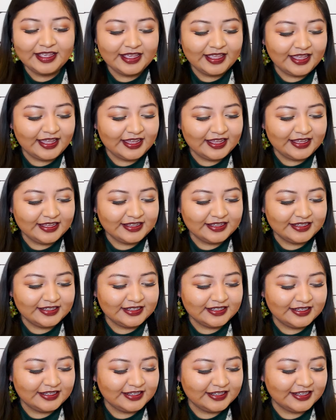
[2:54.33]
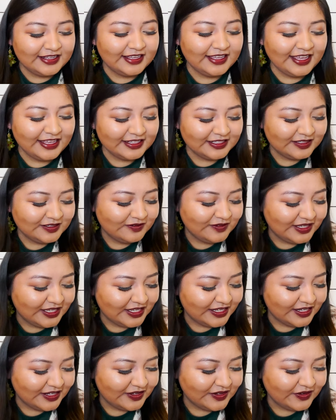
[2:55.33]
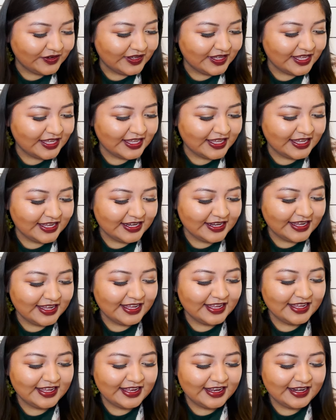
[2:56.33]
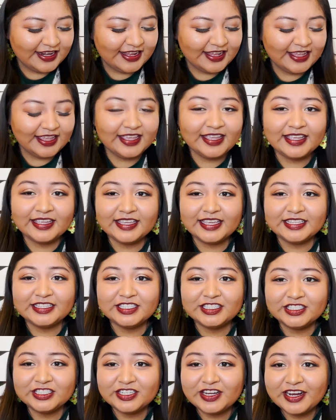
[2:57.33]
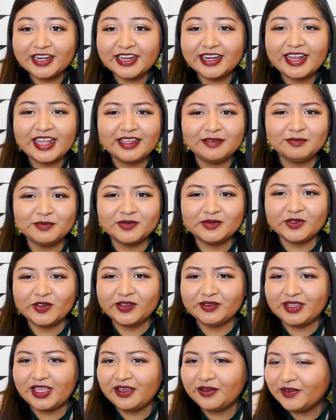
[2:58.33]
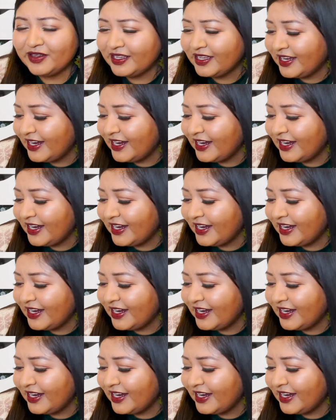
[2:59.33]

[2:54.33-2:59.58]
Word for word: And yeah, so we can go ahead and get started. I'm not going